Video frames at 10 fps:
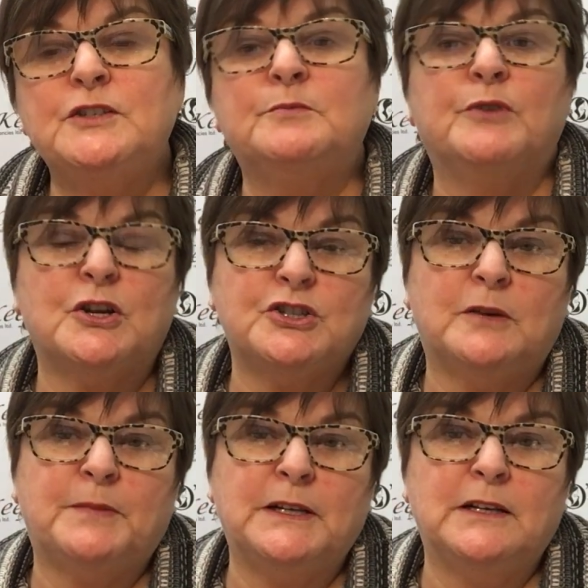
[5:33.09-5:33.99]
to brush
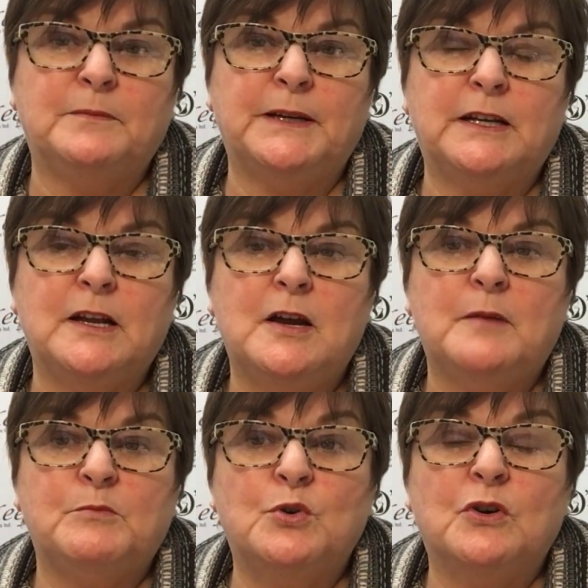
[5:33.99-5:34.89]
up a little bit
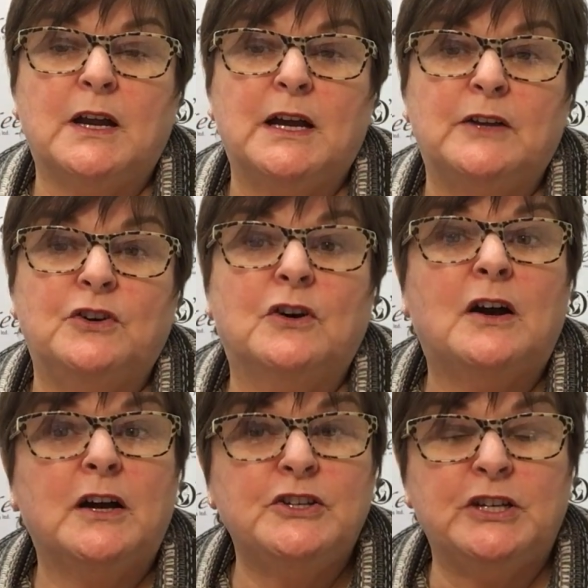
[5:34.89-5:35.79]
more on your
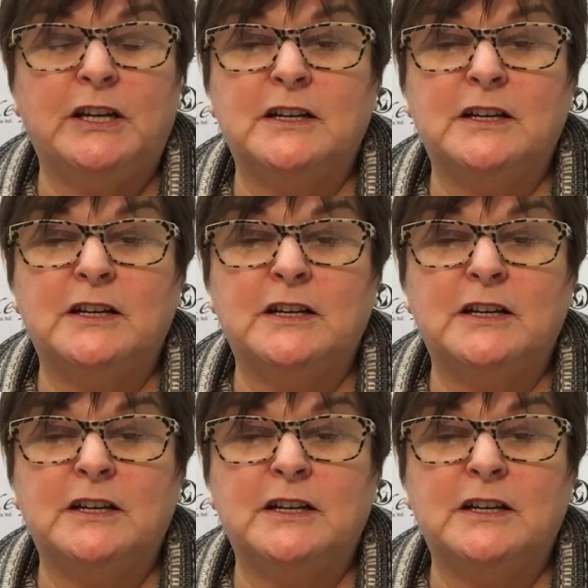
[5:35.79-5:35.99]
hygiene,